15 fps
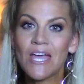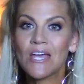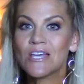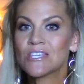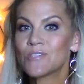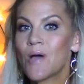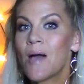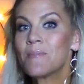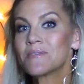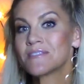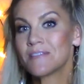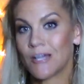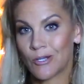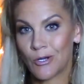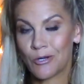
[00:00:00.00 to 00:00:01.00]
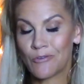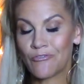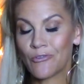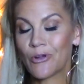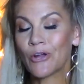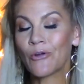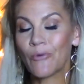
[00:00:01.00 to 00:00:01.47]
So I'm a sucker
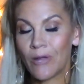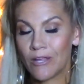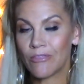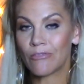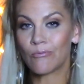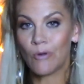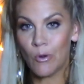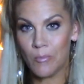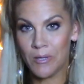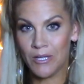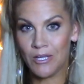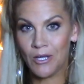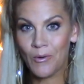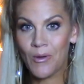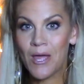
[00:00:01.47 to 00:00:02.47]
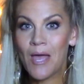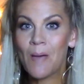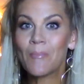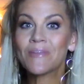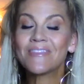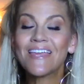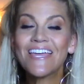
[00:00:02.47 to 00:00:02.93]
for a great throw pillow,
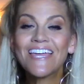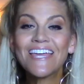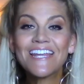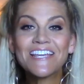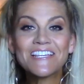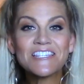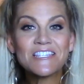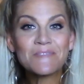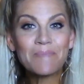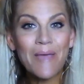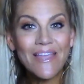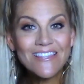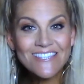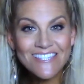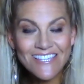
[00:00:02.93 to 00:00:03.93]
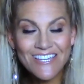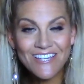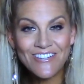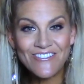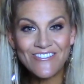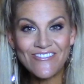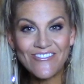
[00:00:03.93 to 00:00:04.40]
but they get
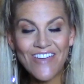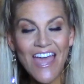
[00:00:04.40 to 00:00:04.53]
expensive.